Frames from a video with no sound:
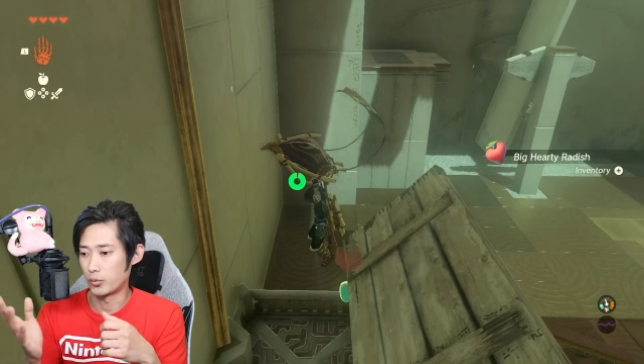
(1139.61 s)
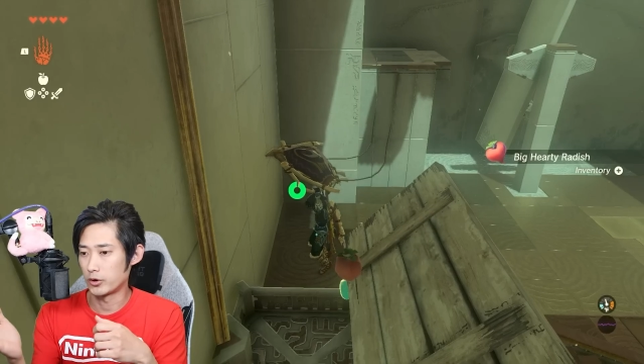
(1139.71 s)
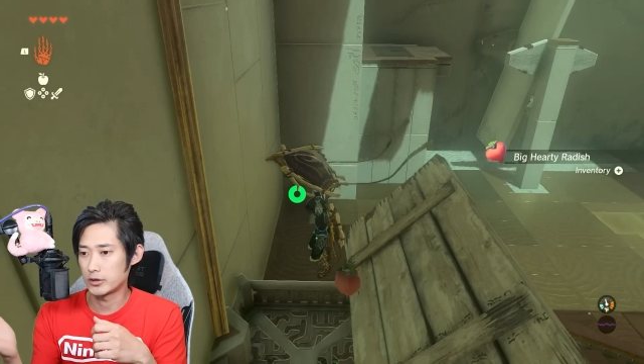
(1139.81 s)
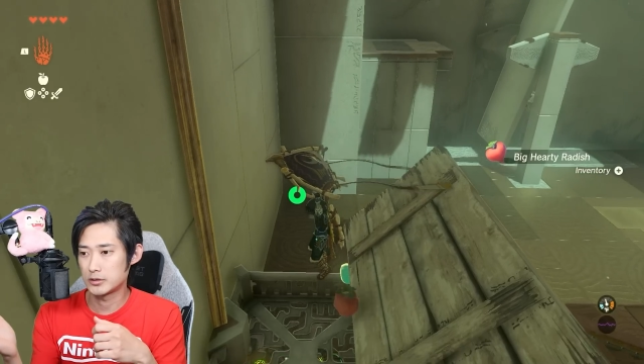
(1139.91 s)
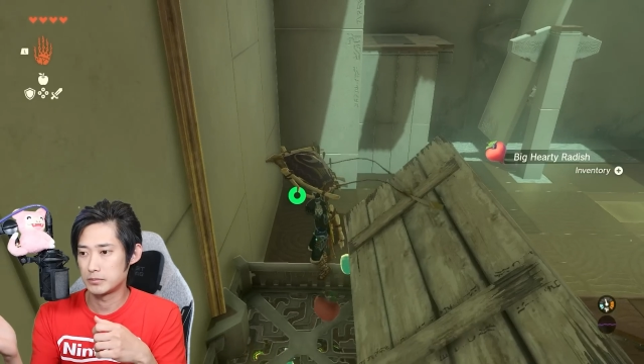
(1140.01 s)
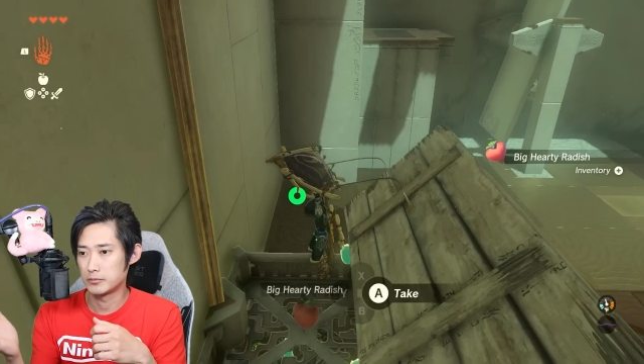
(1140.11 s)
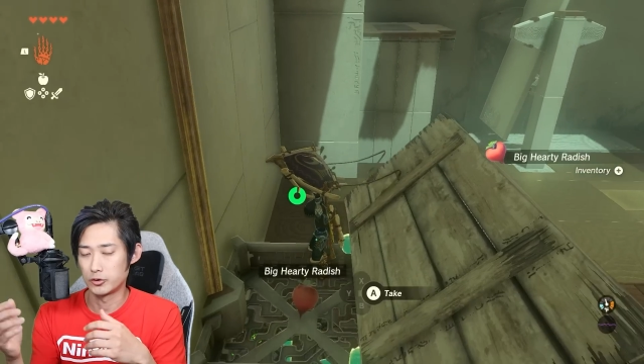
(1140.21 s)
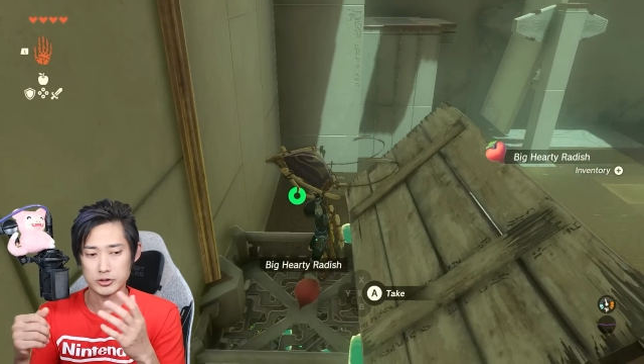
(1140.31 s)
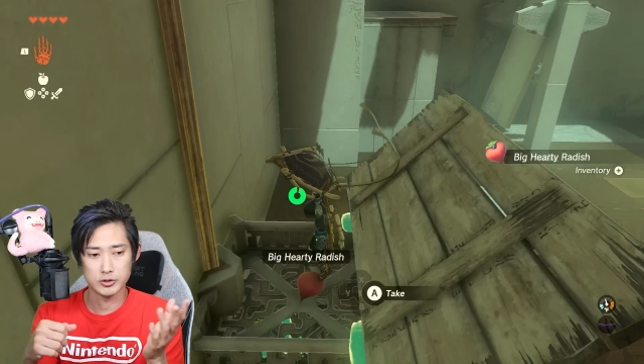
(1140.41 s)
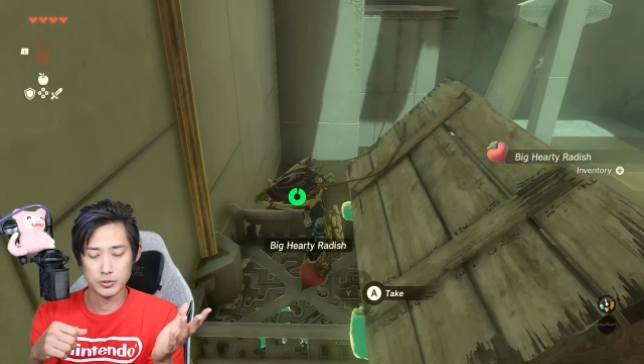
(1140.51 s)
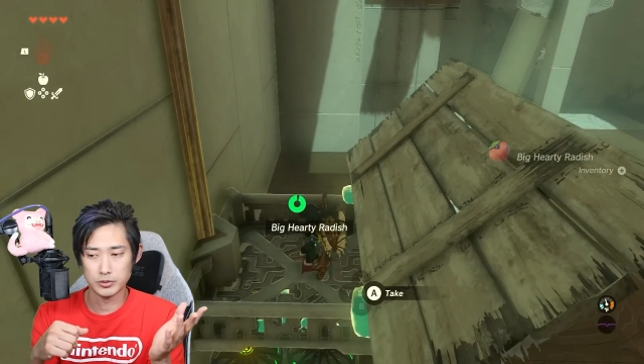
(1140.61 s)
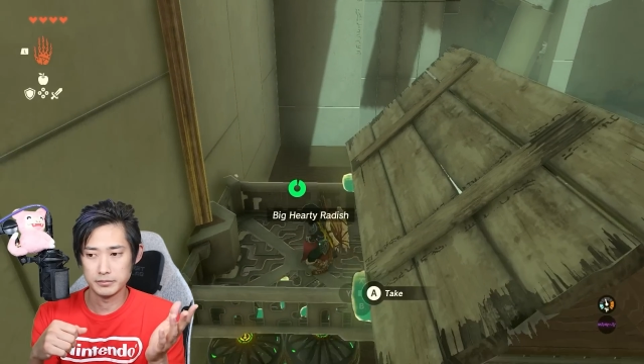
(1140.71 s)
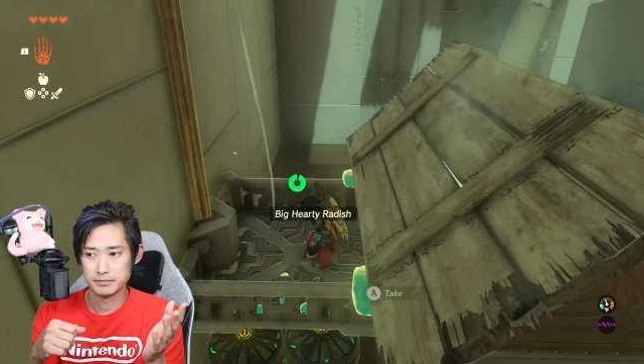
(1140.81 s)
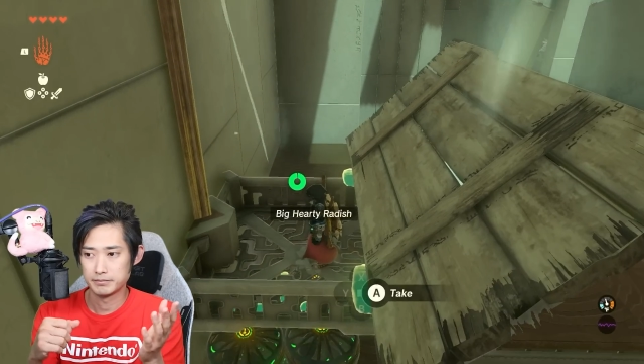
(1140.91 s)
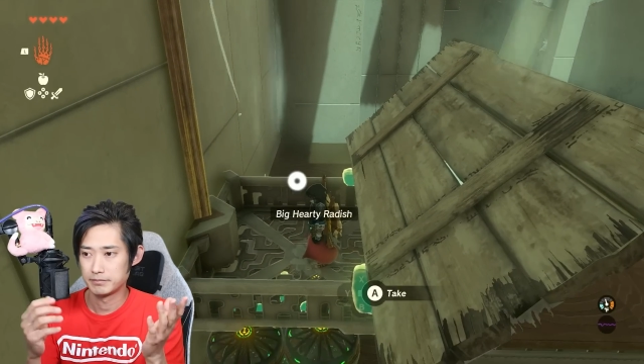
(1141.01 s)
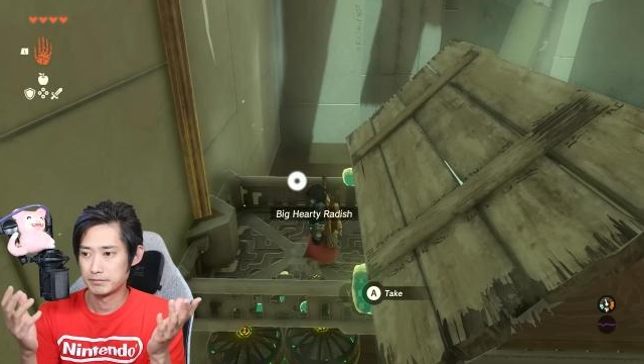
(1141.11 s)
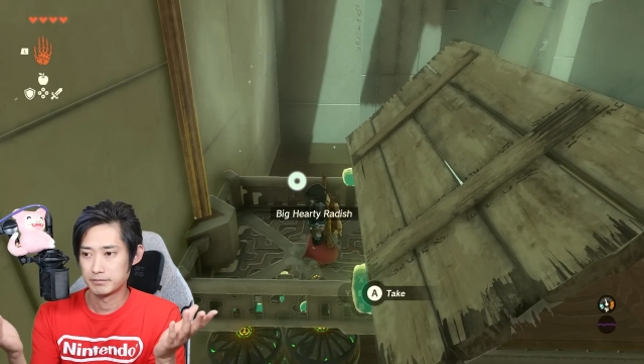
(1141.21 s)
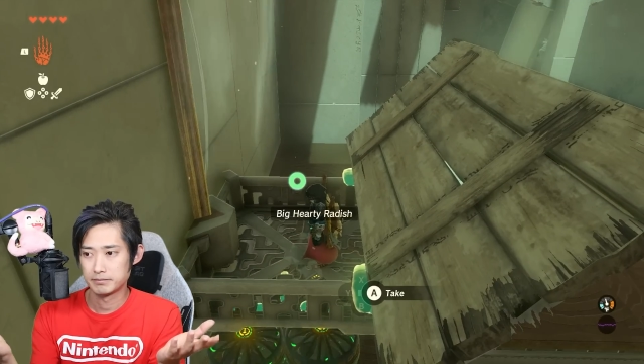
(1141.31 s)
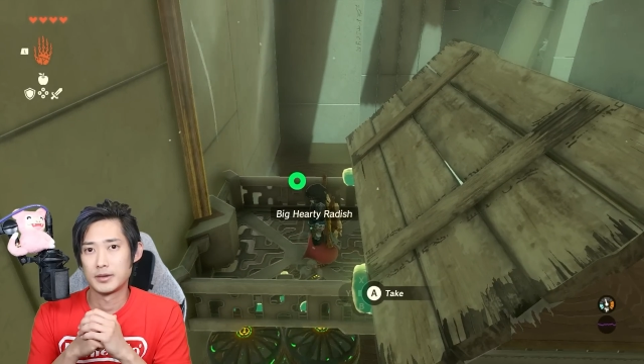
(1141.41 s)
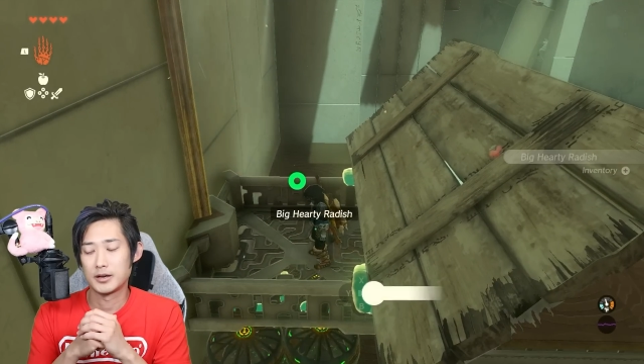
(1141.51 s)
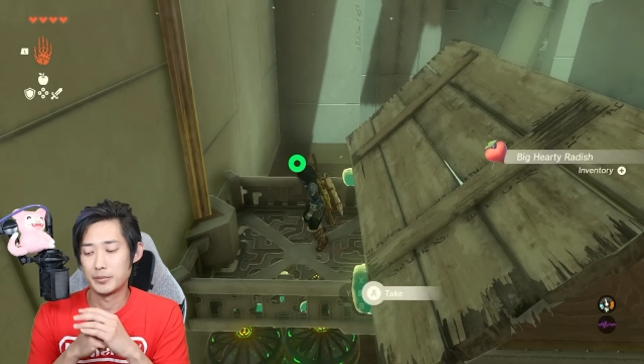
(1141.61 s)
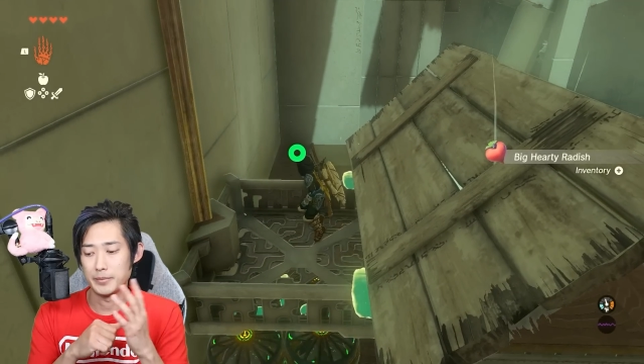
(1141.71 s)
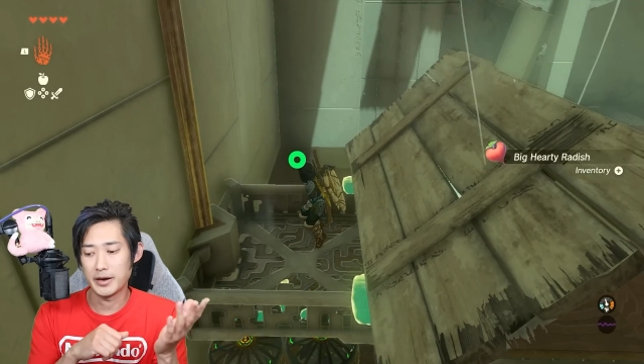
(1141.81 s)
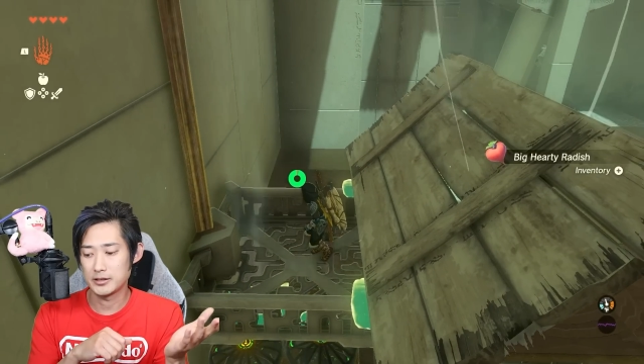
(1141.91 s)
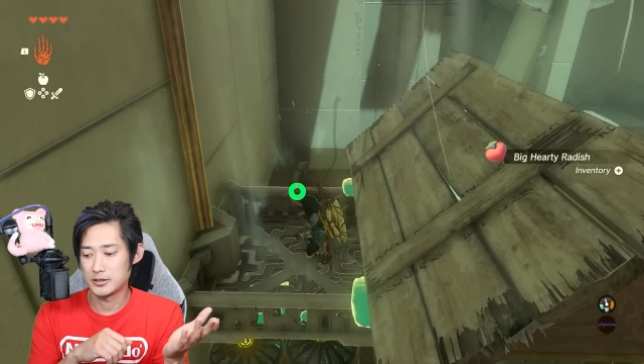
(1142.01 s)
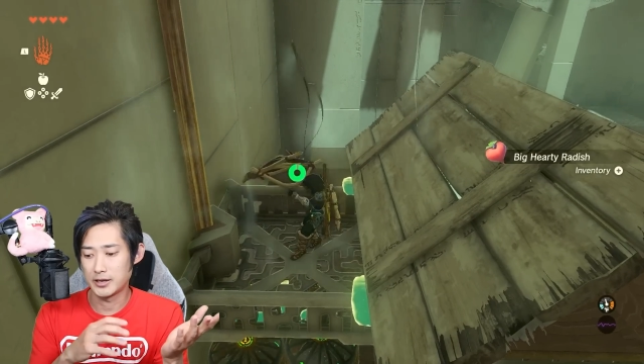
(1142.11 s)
to work, go to school, coming back to